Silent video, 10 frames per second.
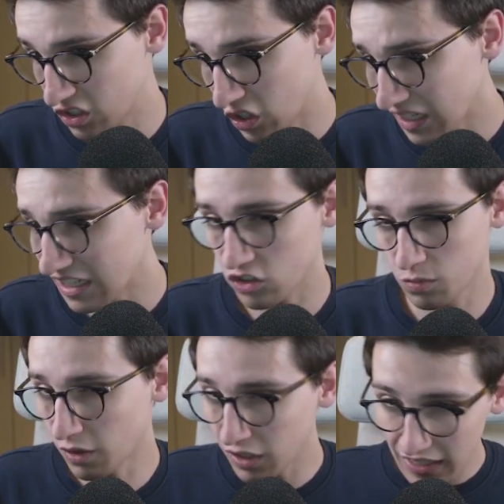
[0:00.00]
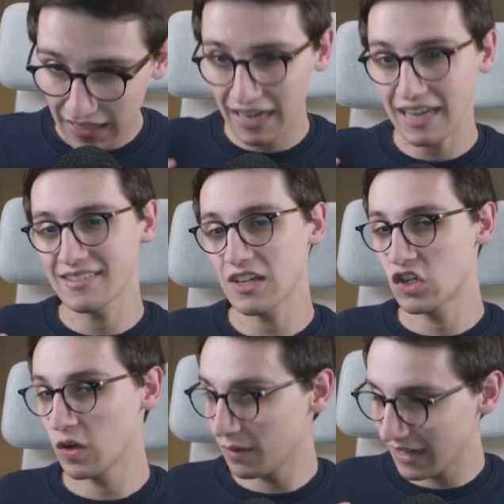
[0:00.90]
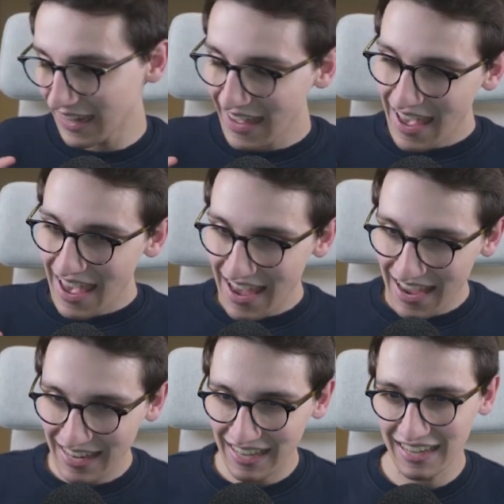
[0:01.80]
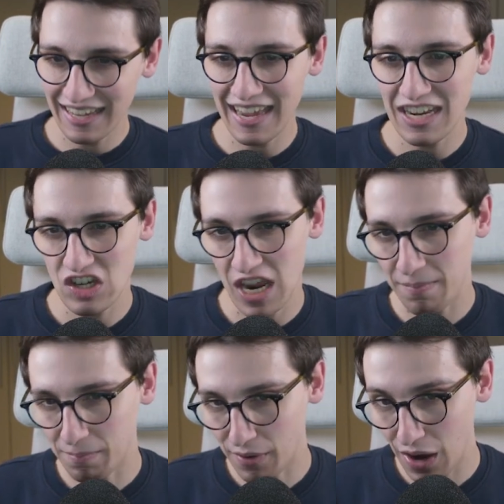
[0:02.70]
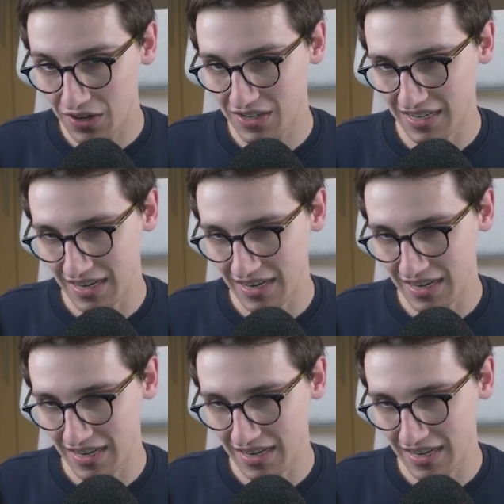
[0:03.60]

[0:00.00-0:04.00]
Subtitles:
smuggling, I guess that should be, in HA proxy.